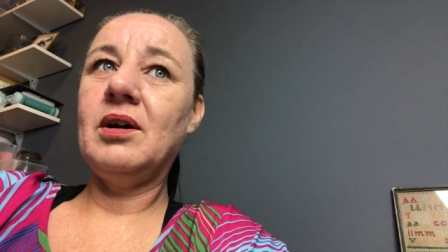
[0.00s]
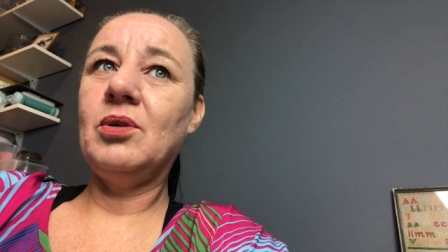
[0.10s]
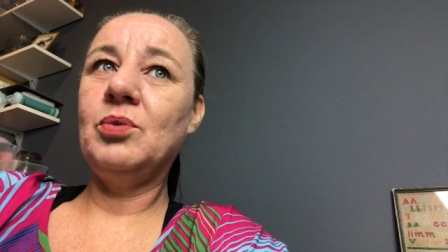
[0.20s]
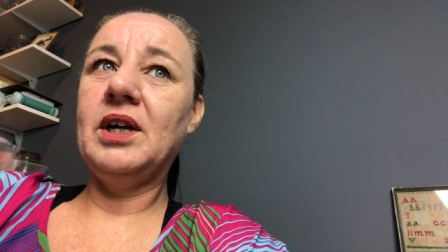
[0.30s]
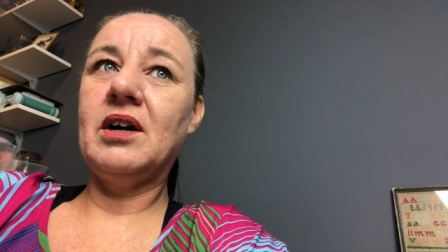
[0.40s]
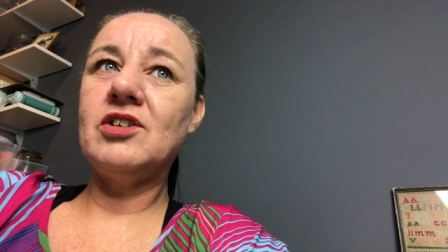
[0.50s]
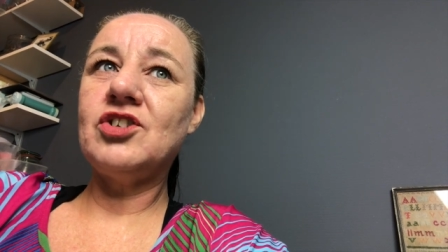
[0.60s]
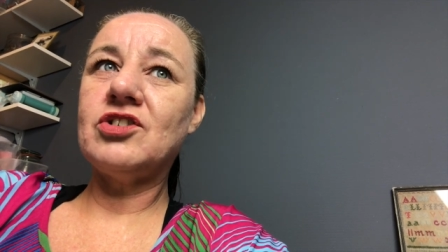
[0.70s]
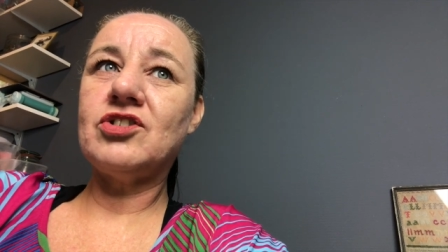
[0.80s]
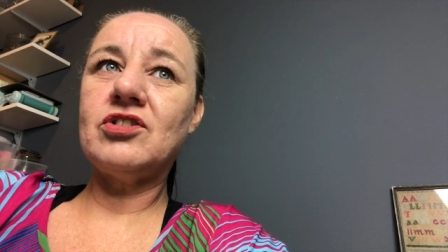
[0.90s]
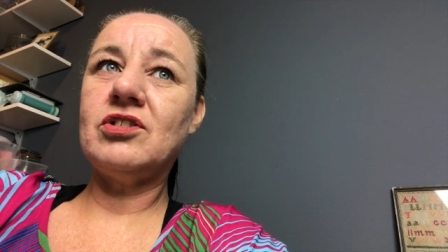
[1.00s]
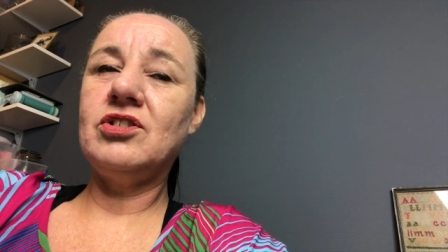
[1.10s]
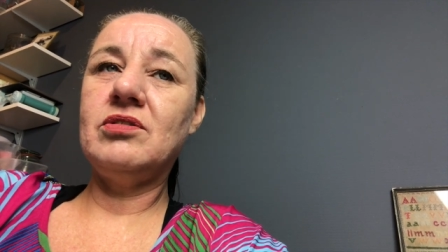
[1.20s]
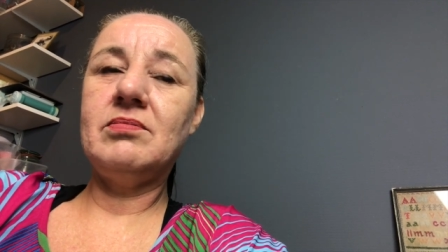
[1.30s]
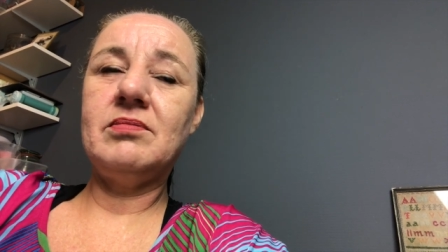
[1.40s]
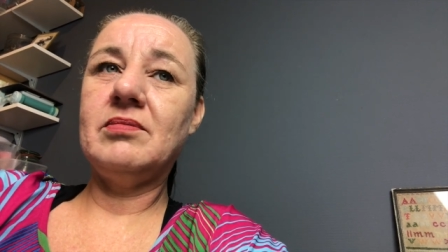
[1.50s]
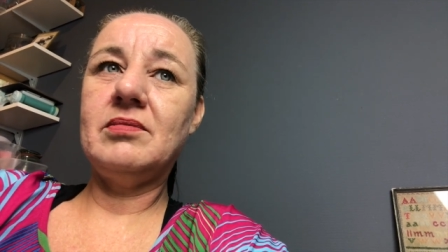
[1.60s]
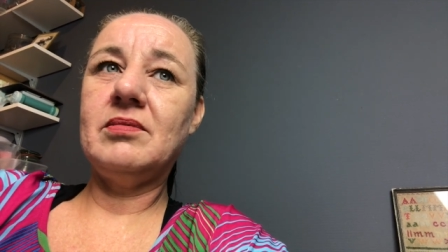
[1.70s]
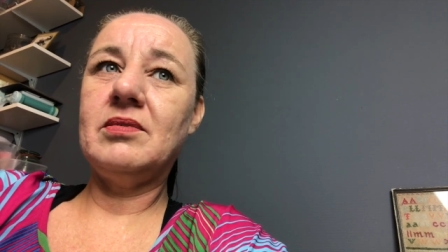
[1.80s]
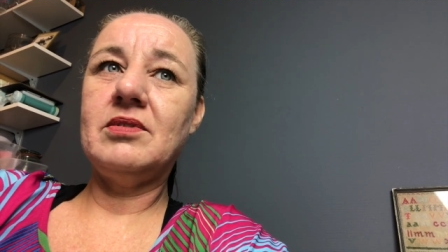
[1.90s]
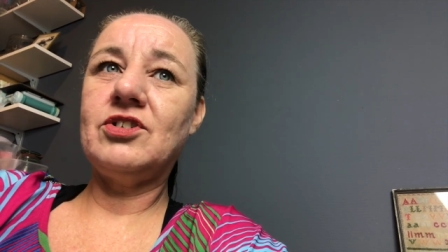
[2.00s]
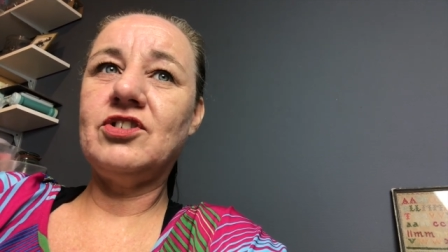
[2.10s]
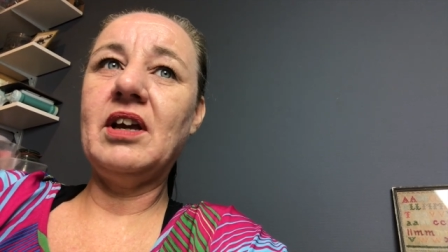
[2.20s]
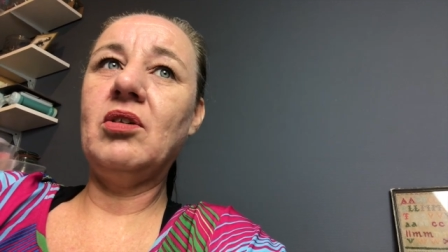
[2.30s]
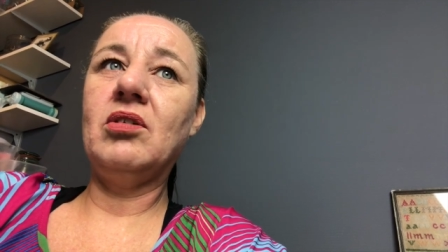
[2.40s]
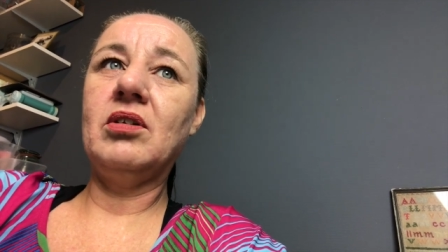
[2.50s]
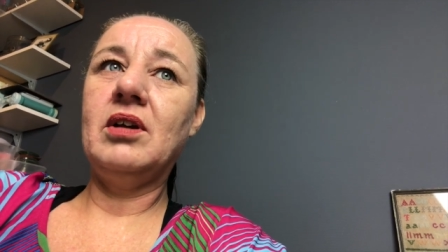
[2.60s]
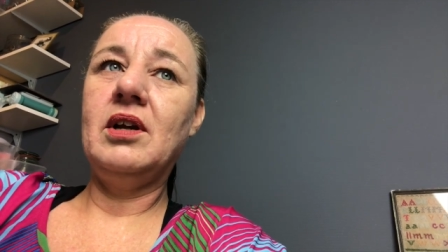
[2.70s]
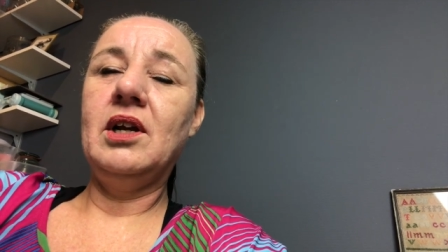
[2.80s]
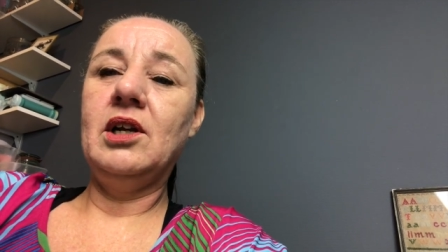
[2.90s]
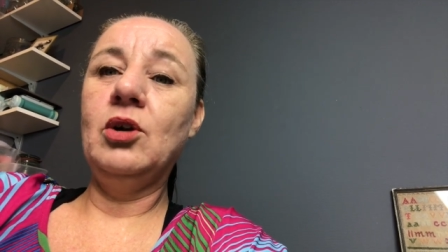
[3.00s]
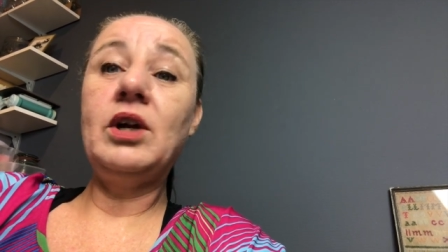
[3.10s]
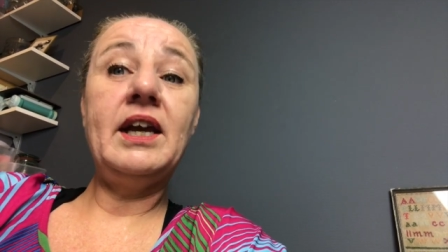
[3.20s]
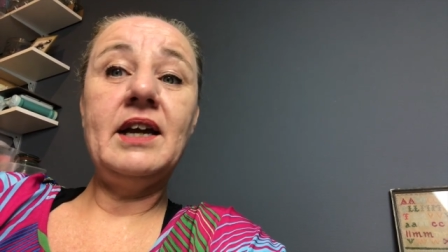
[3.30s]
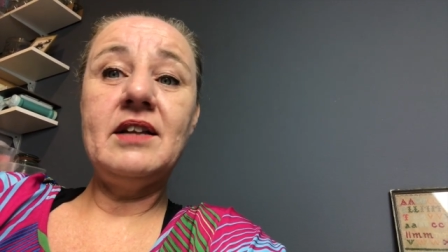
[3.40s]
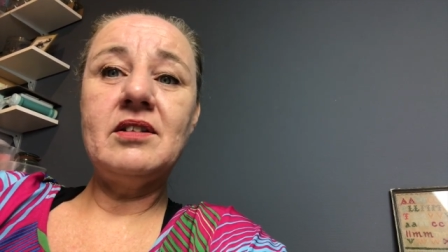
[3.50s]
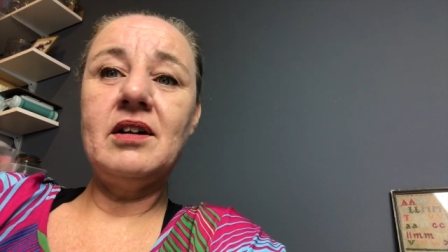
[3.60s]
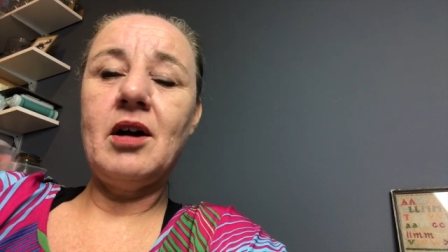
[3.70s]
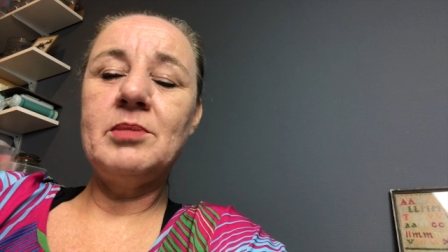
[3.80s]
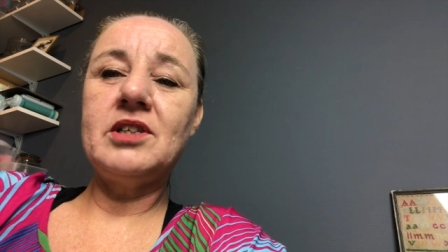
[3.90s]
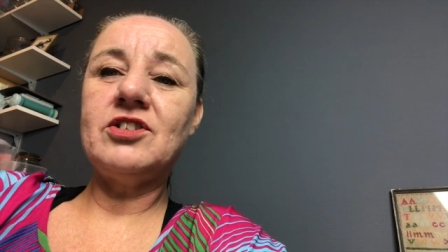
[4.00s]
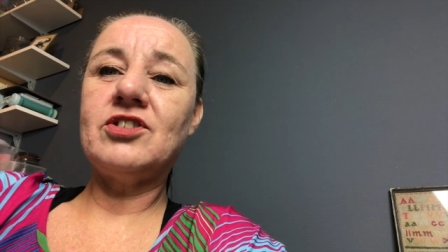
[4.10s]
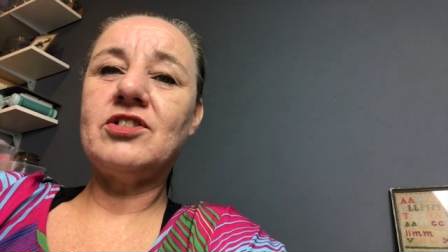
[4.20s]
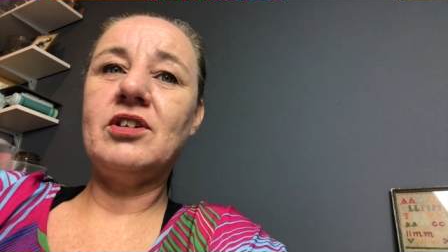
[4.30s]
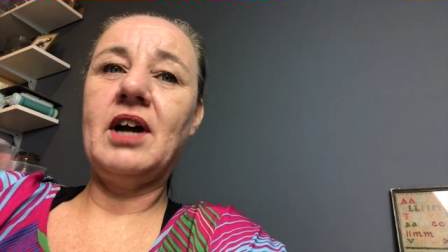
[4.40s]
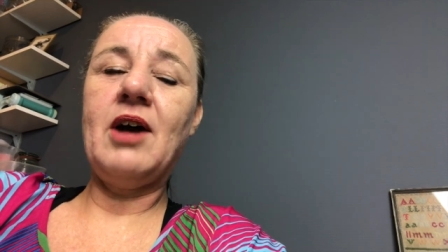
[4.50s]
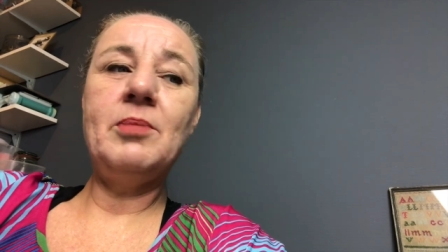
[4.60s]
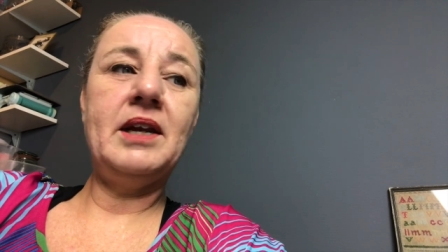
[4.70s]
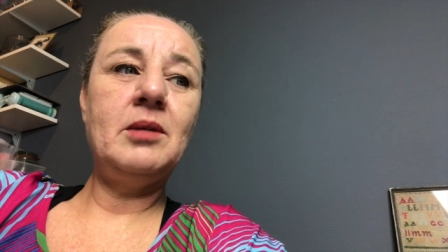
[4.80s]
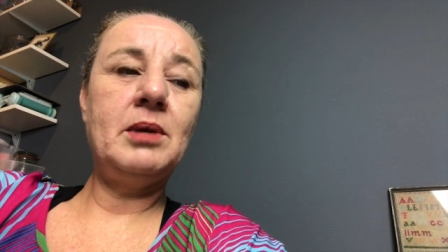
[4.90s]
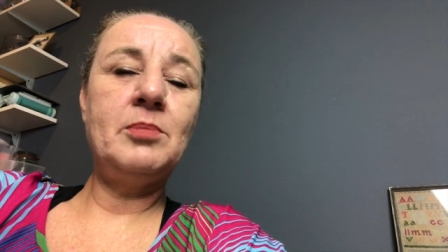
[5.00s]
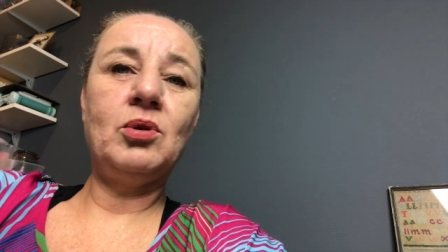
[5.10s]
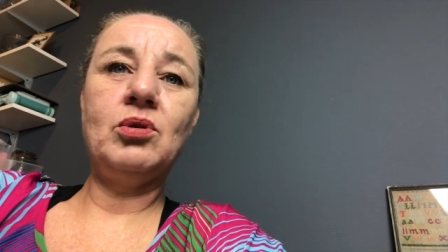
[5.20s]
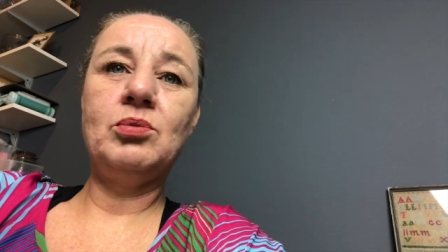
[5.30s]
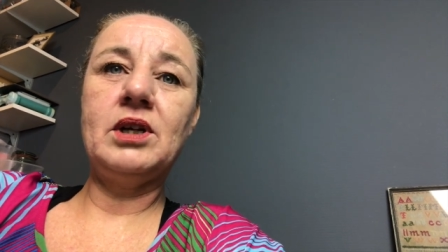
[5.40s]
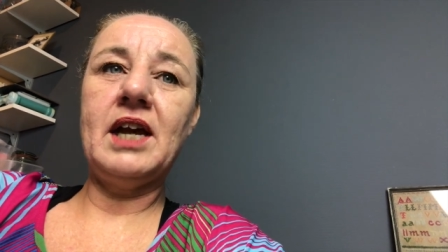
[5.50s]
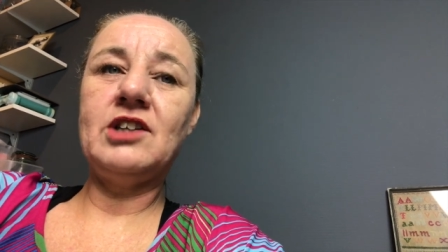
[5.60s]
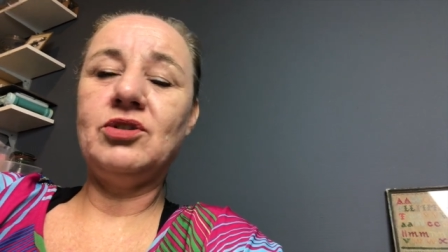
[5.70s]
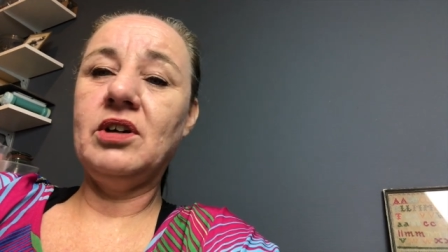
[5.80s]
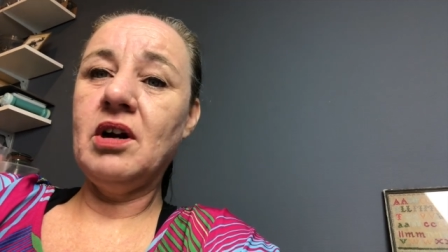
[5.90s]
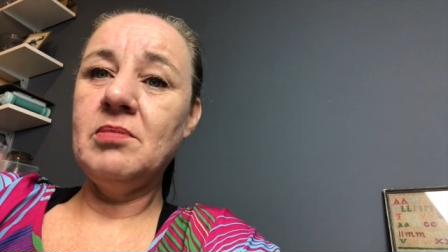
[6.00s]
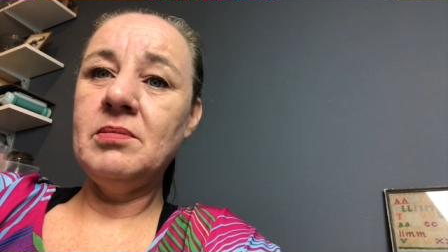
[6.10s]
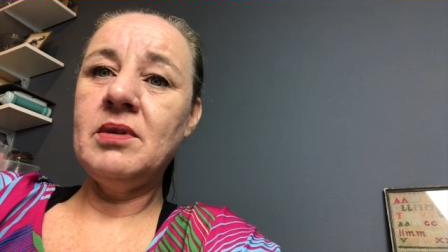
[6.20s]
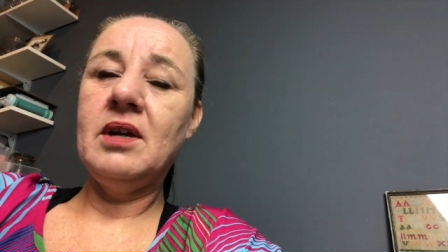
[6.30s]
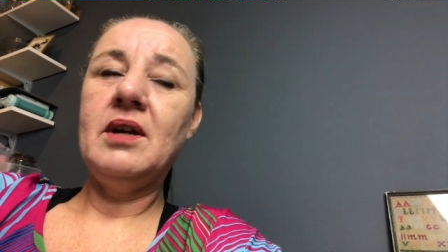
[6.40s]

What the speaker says: We are just still looking at the comments, how many people would like to come.